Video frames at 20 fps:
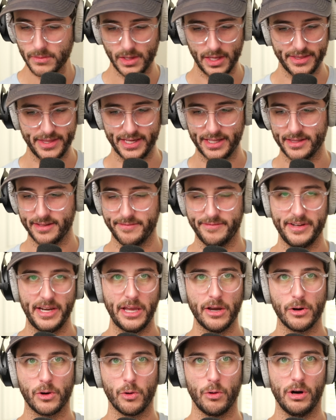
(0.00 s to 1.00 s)
I think the
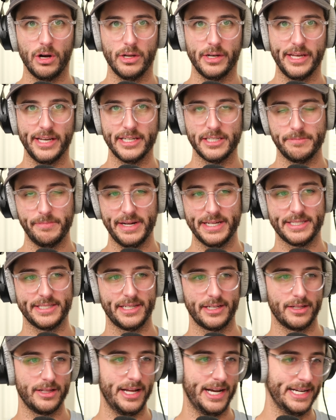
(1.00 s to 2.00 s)
video quality is best
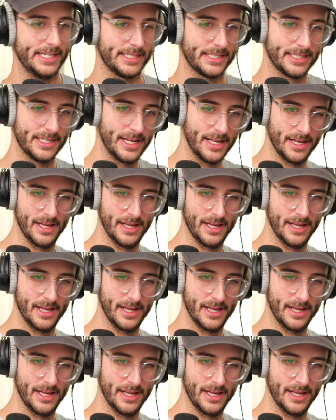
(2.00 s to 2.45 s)
in class.